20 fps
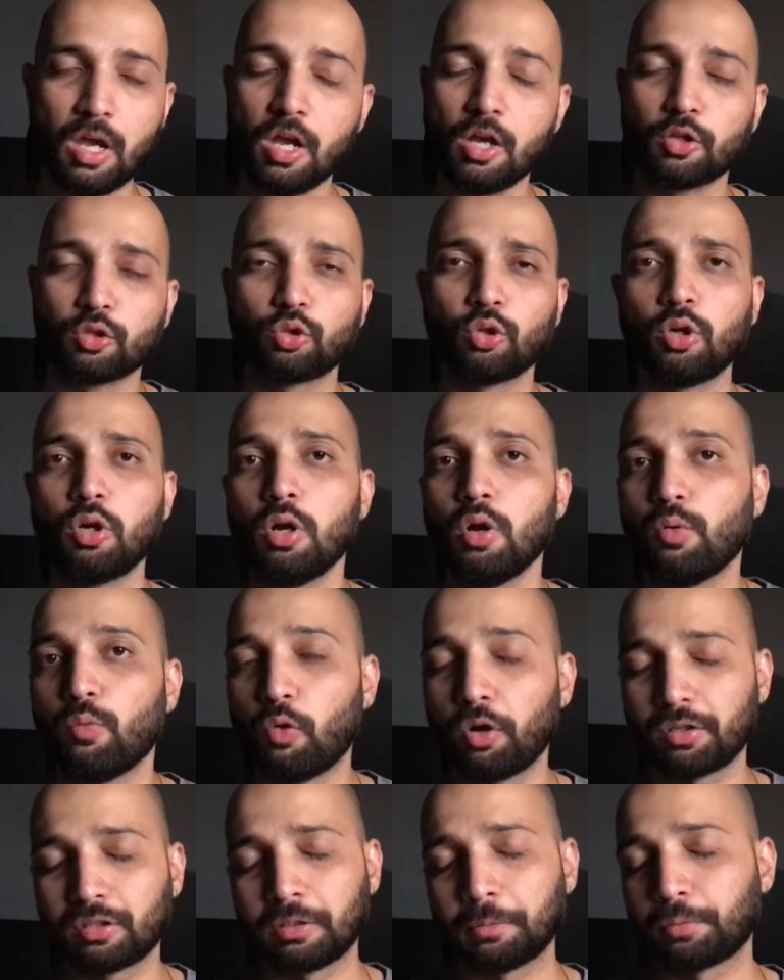So
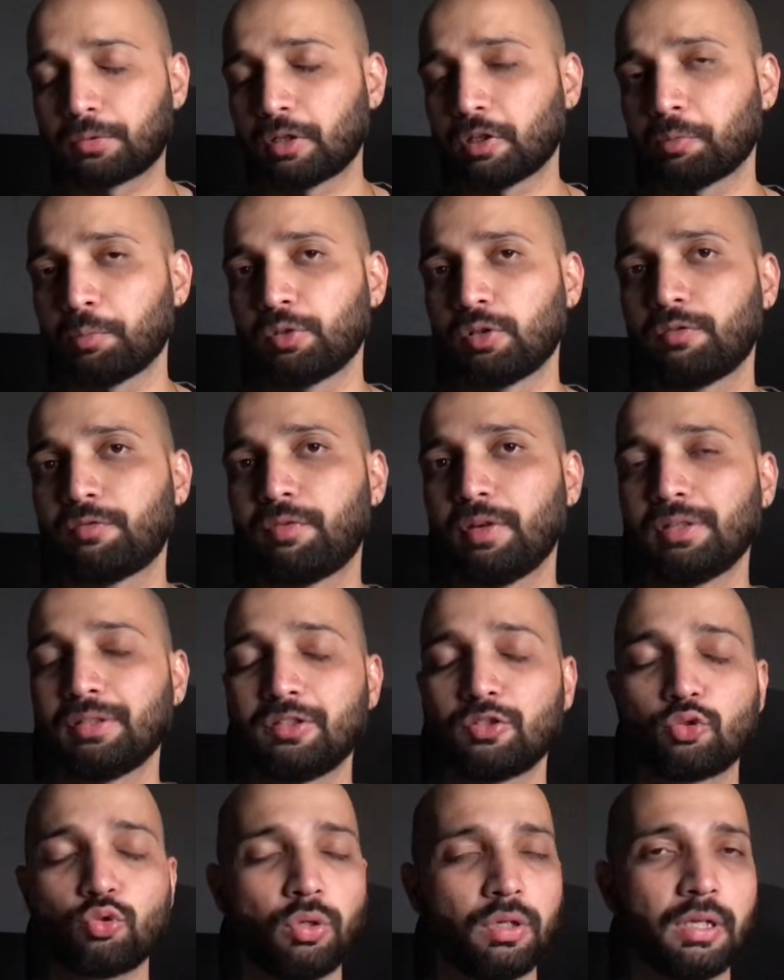what sub-transmission phase
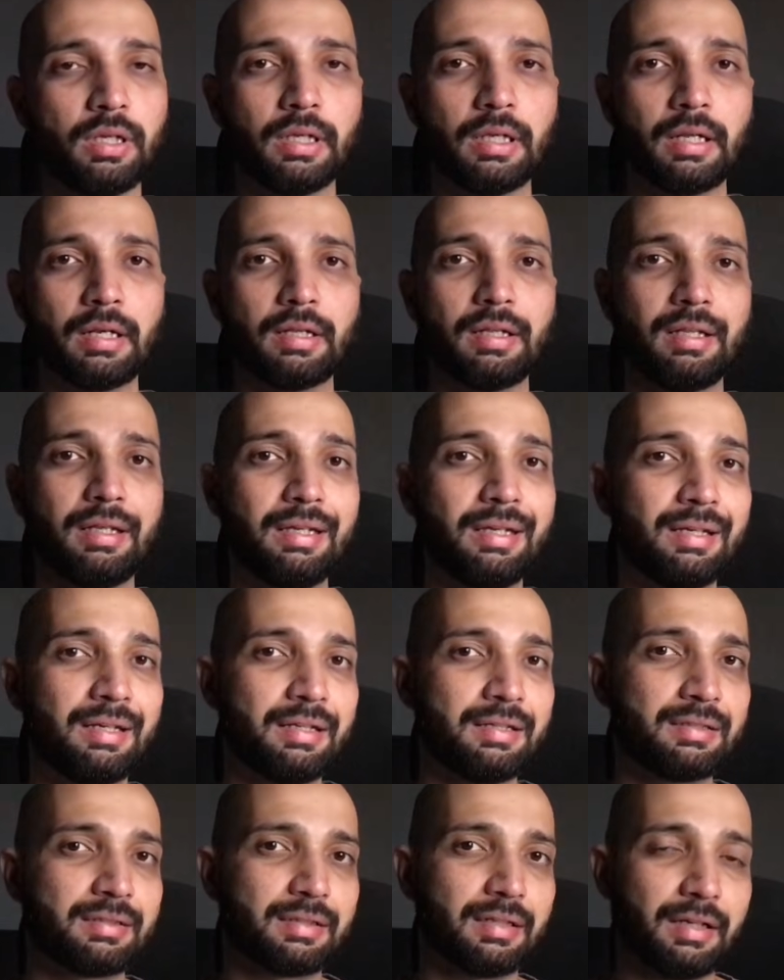is doing here, it
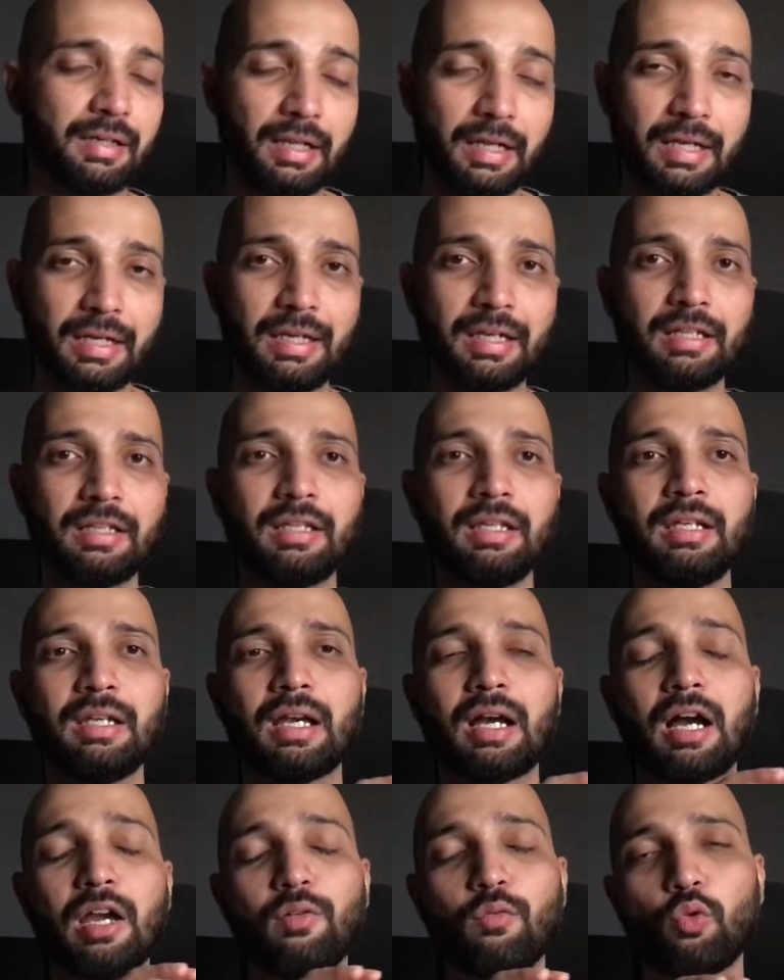is taking the
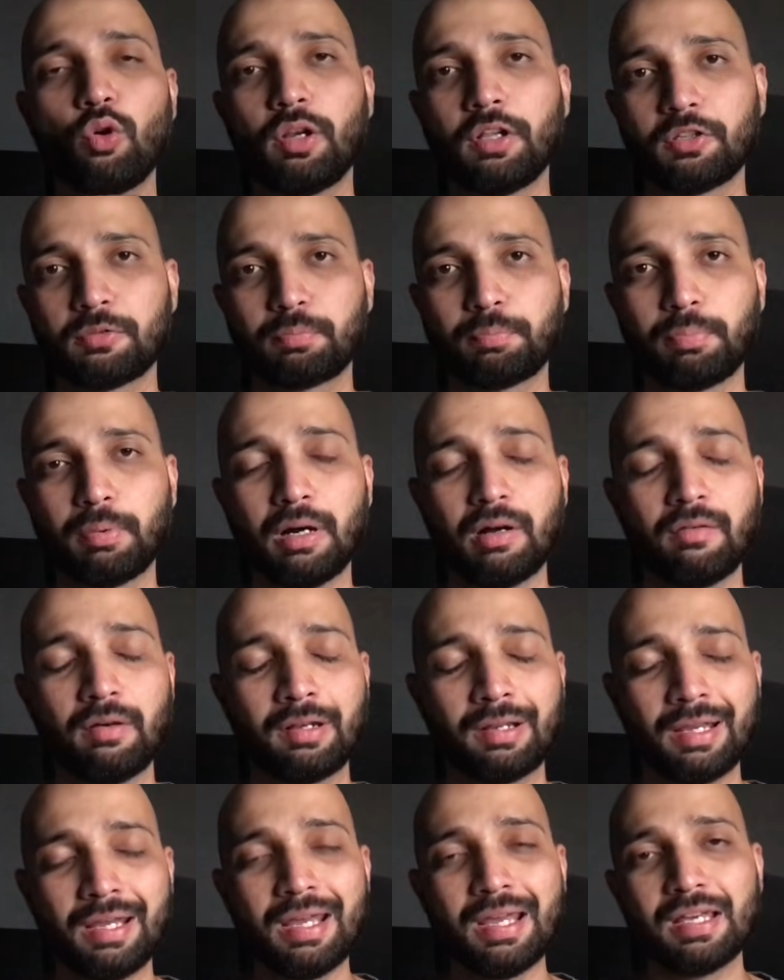high voltage
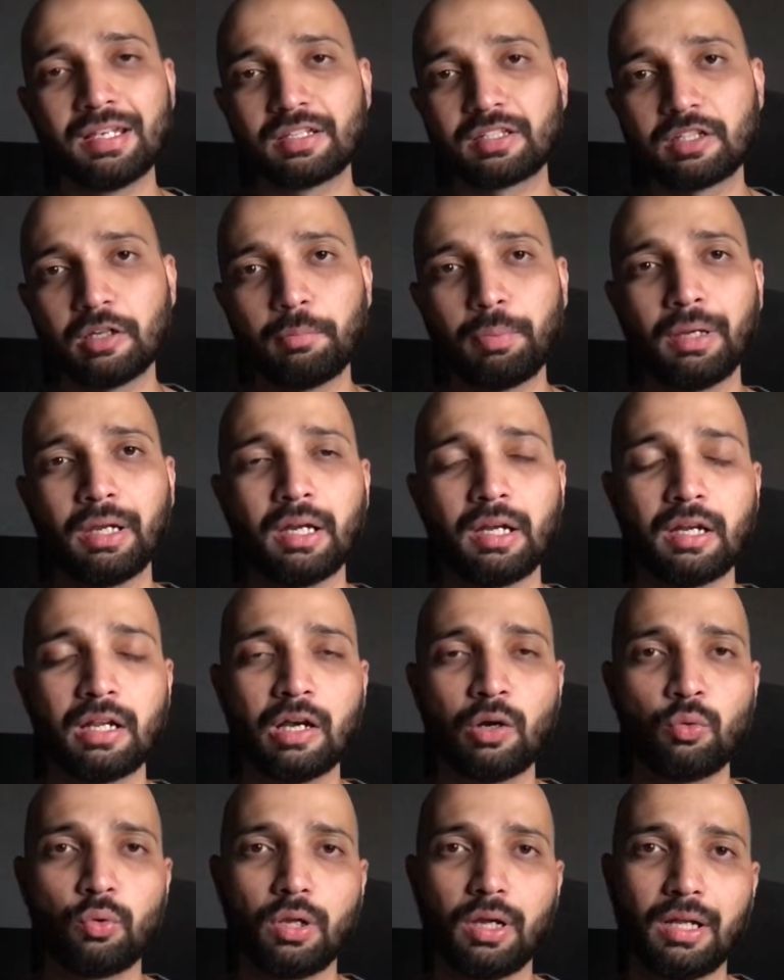power, stepping it
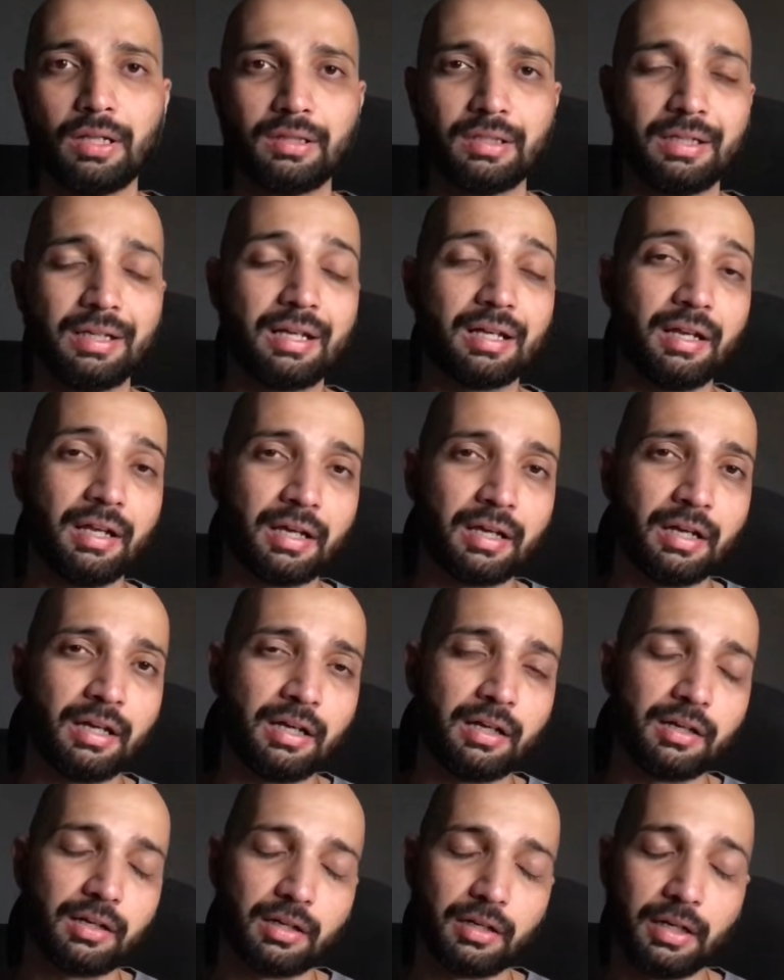down, and then
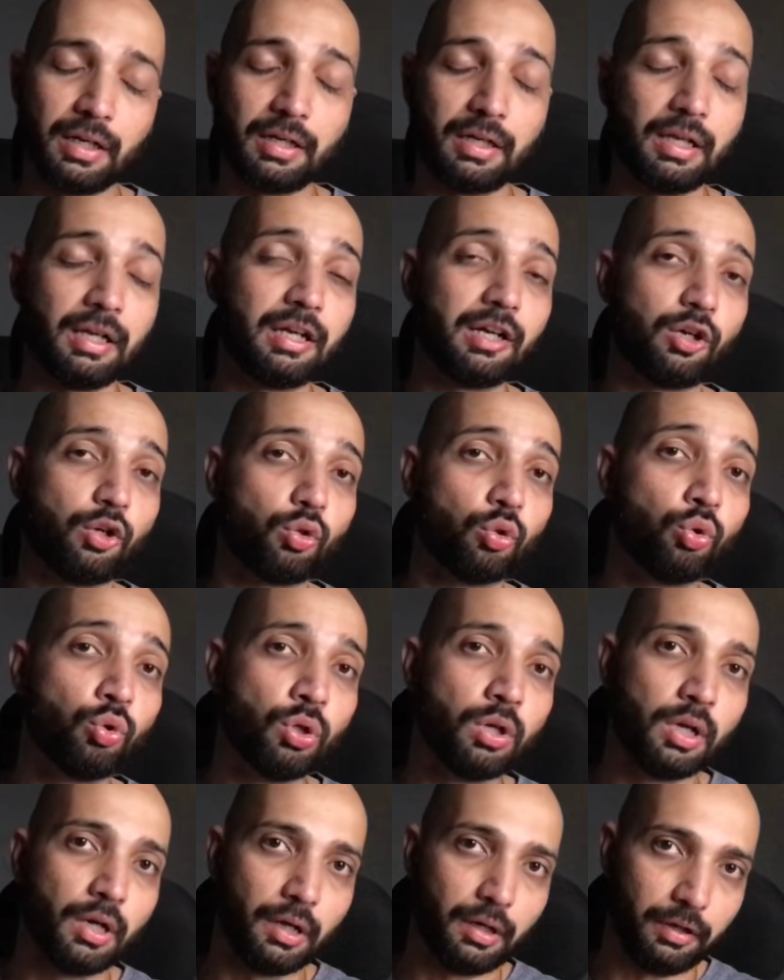connecting it to
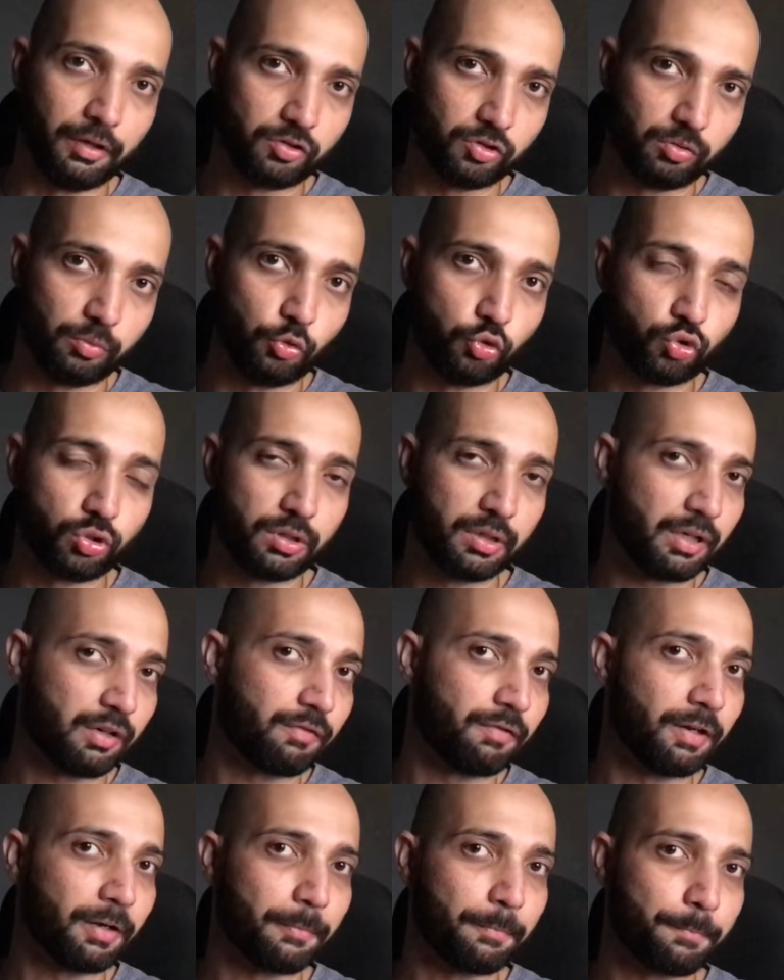distribution
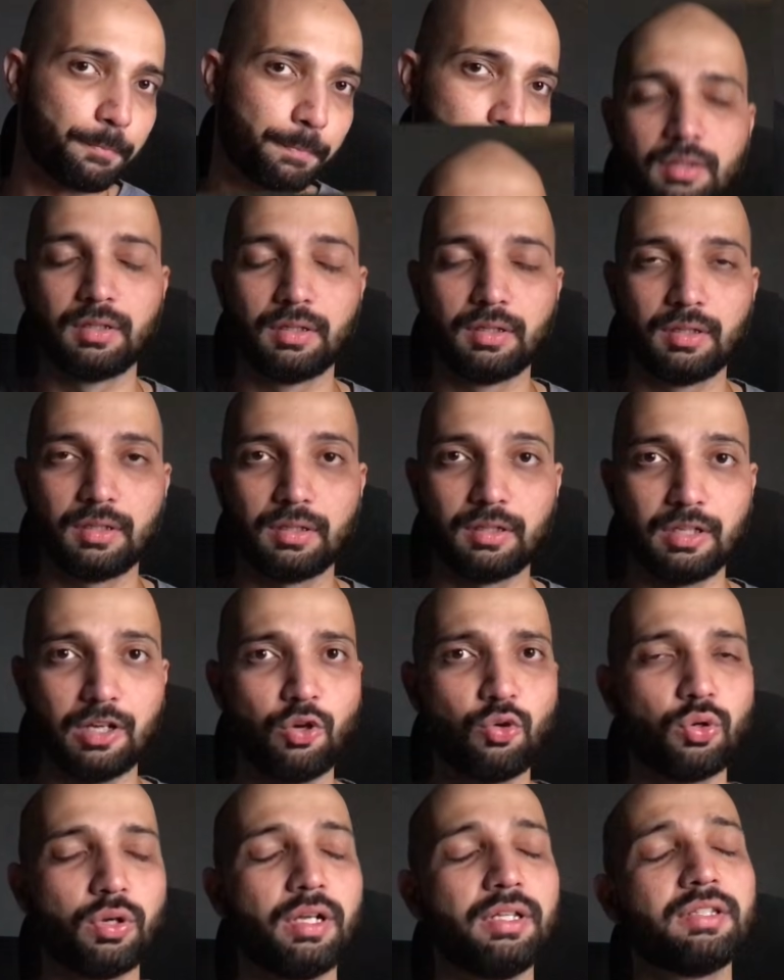network.
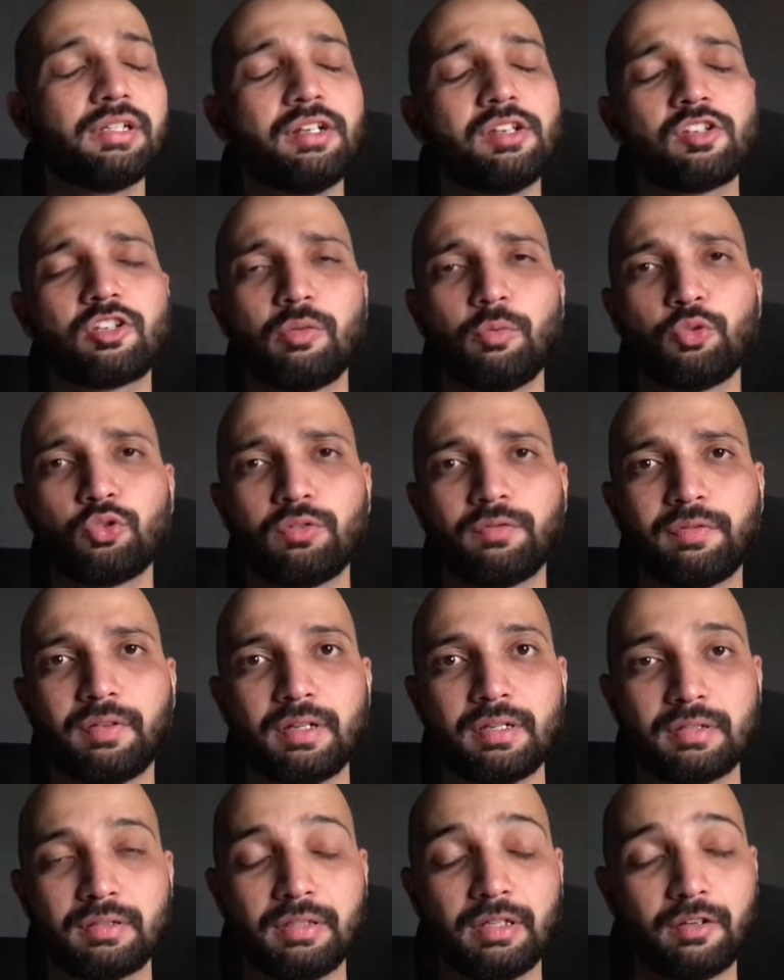Now in the distribution
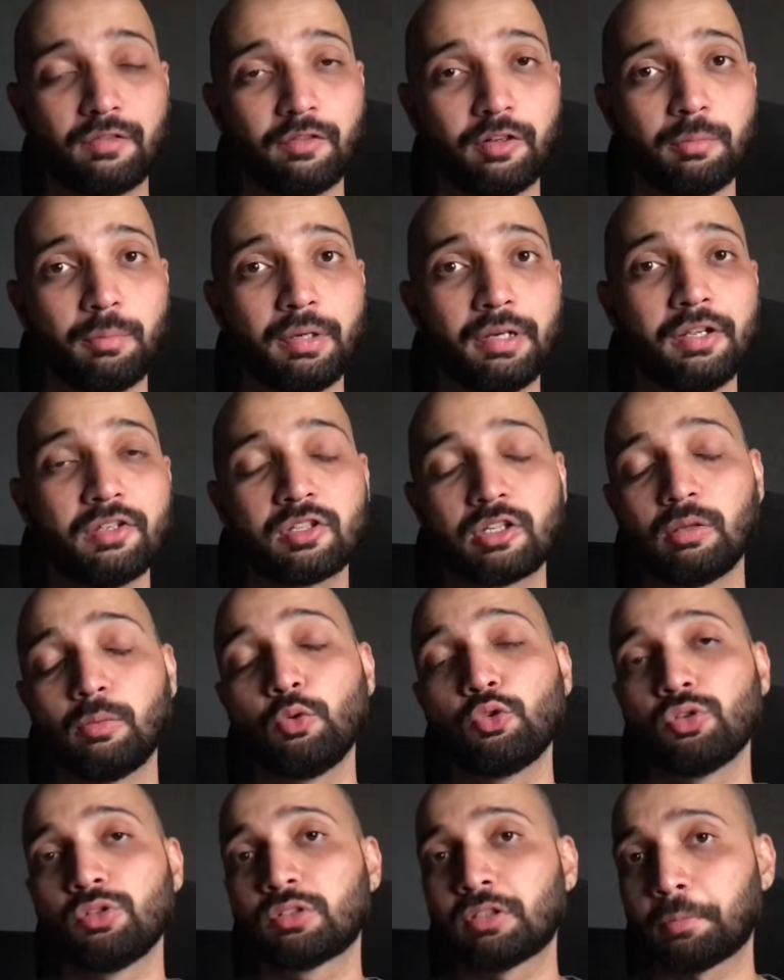phase, there will be
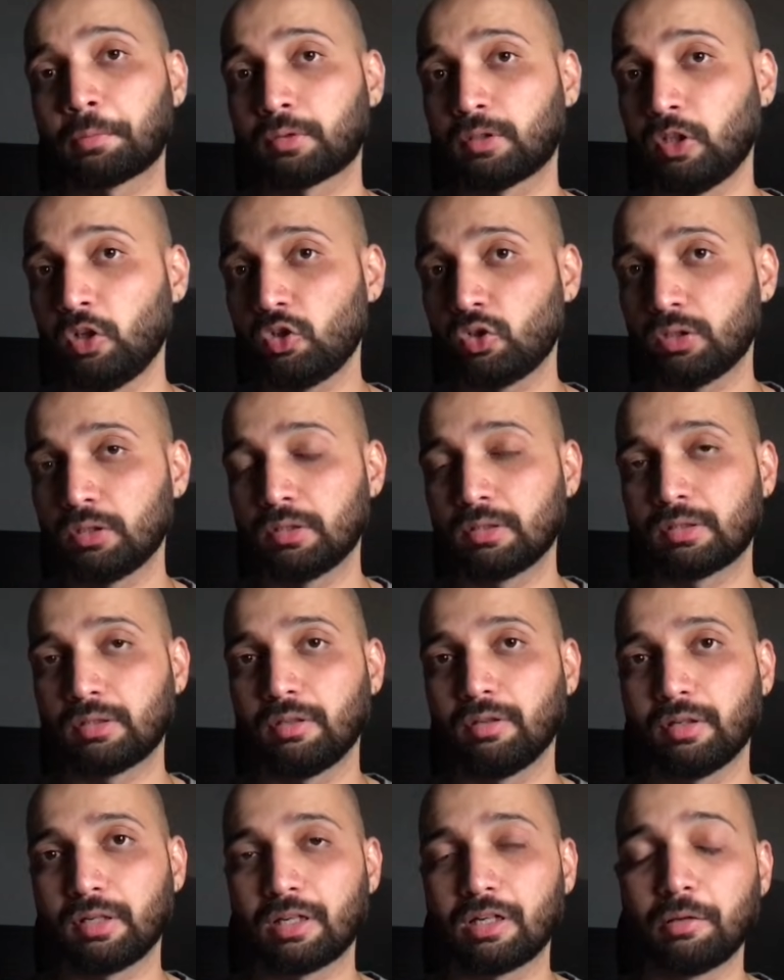distribution
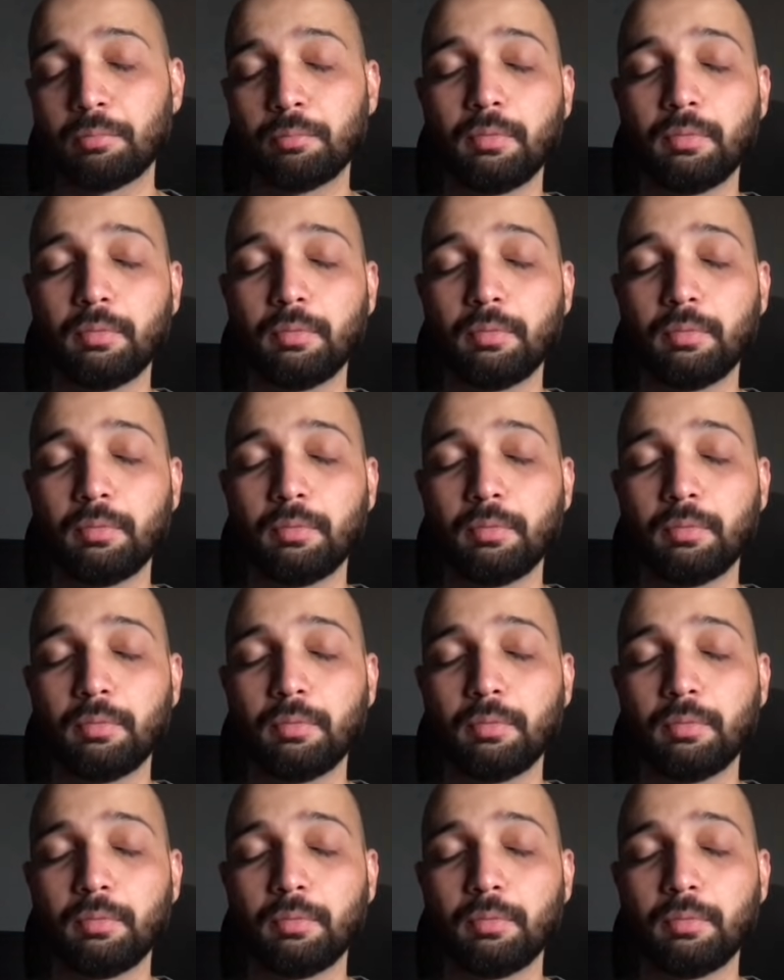substations come